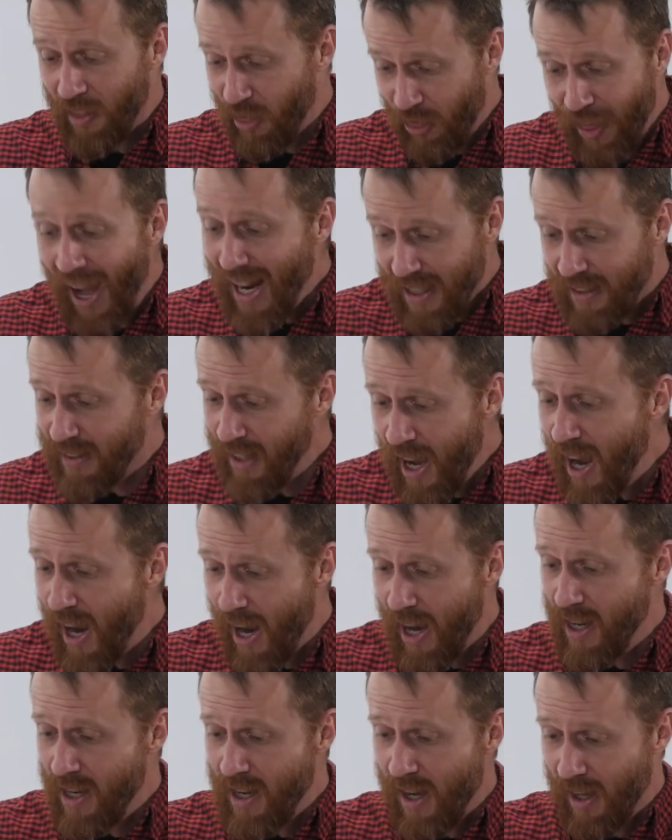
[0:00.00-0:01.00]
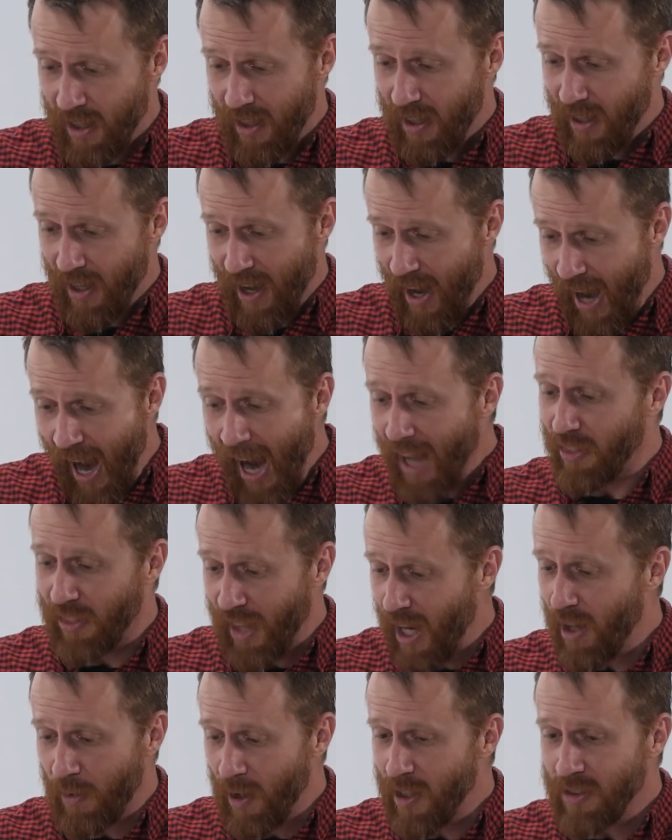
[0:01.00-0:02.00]
that day at
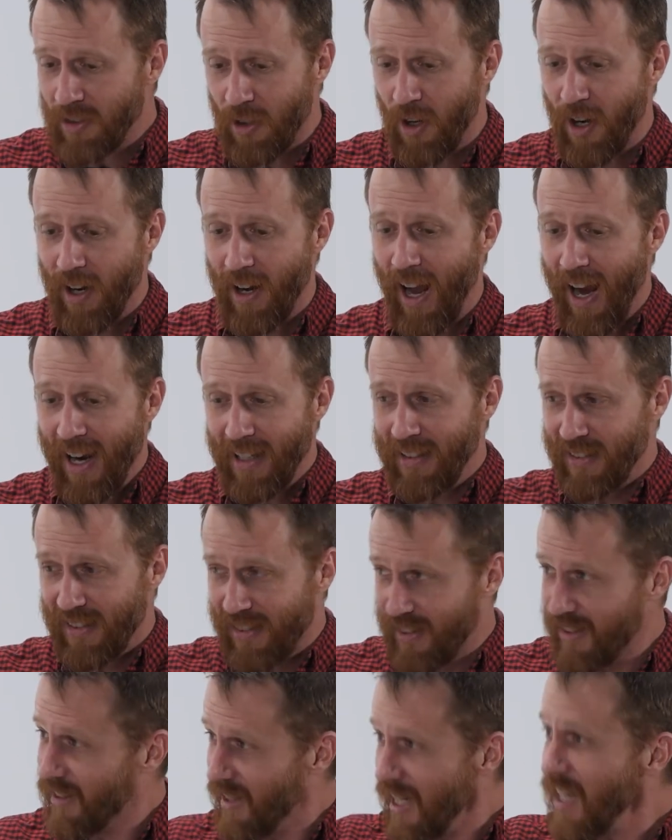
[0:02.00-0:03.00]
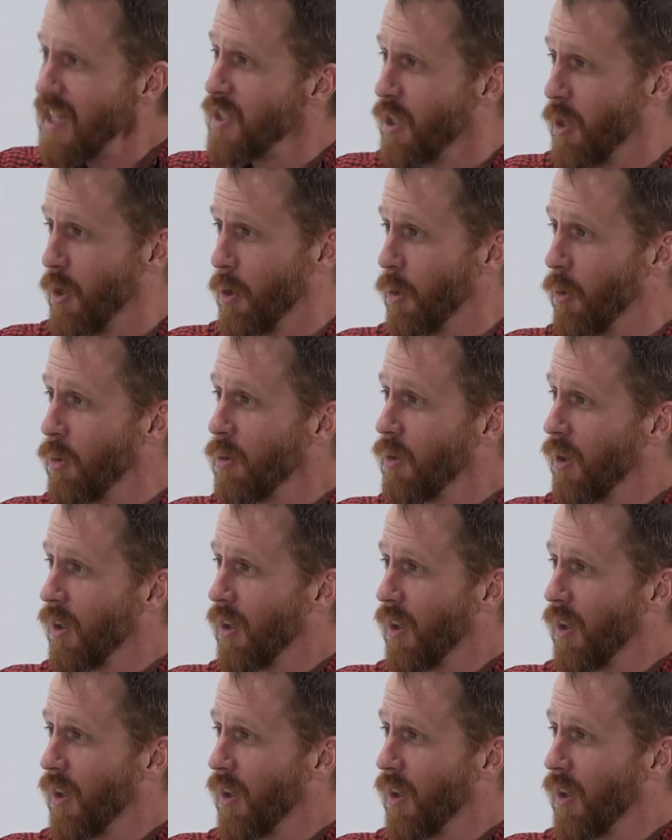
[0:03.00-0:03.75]
that restaurant, I see you.